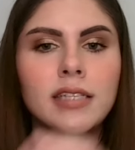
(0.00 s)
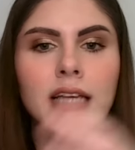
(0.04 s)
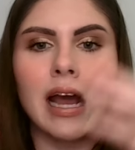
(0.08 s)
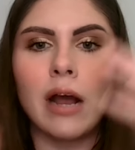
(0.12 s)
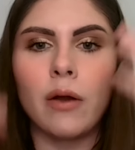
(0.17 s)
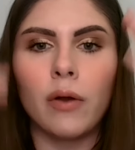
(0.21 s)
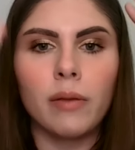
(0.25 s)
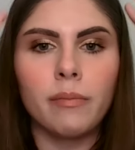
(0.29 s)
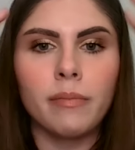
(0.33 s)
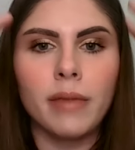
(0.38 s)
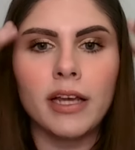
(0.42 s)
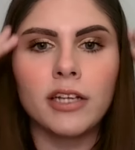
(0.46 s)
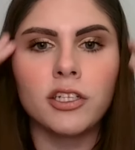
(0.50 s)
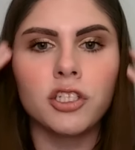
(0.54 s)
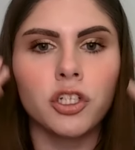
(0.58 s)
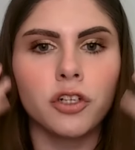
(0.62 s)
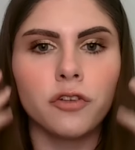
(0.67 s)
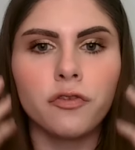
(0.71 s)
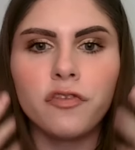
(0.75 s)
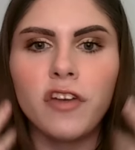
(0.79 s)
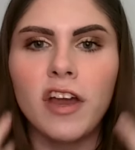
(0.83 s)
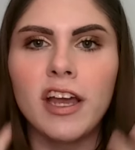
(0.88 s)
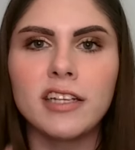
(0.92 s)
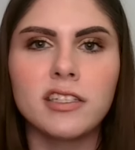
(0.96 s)
how it makes your
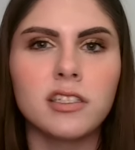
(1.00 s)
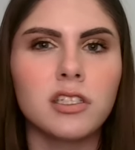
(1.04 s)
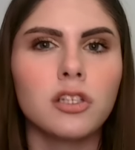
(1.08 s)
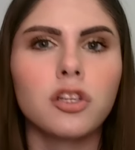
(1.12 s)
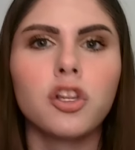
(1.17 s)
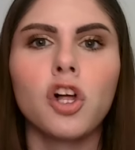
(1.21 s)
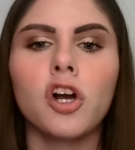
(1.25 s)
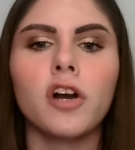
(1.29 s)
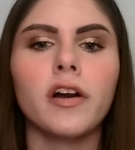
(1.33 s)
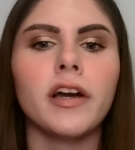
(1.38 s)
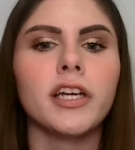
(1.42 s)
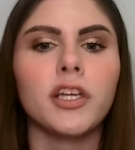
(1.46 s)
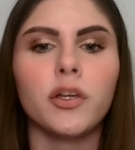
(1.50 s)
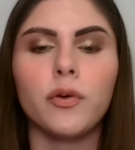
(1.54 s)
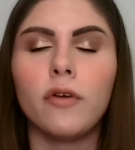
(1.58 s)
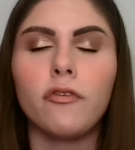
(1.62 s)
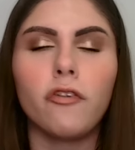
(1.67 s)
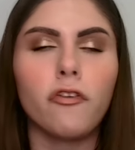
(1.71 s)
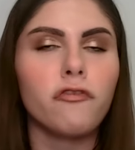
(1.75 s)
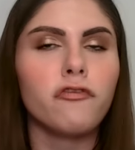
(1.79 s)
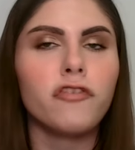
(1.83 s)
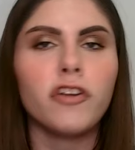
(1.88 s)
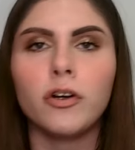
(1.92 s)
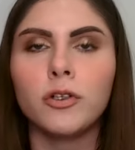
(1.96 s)
face look like you have a
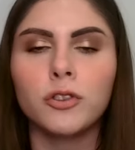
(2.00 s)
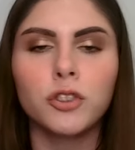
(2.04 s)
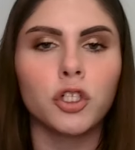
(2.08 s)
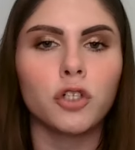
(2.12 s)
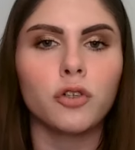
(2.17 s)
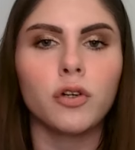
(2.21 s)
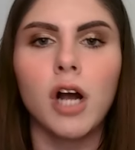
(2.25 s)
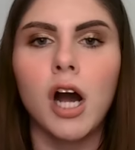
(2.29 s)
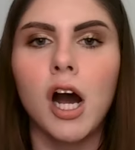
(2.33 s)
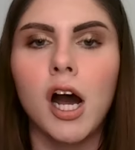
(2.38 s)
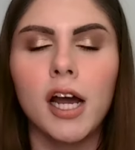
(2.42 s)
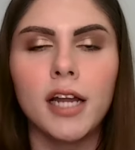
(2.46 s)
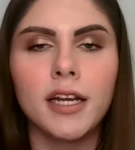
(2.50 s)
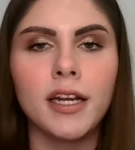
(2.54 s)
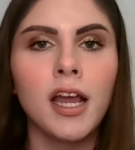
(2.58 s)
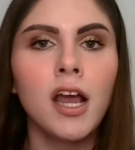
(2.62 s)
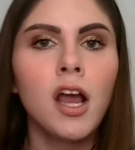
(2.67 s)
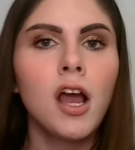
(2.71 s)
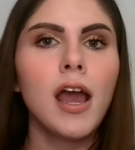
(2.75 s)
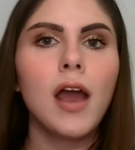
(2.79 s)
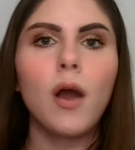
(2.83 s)
filter on,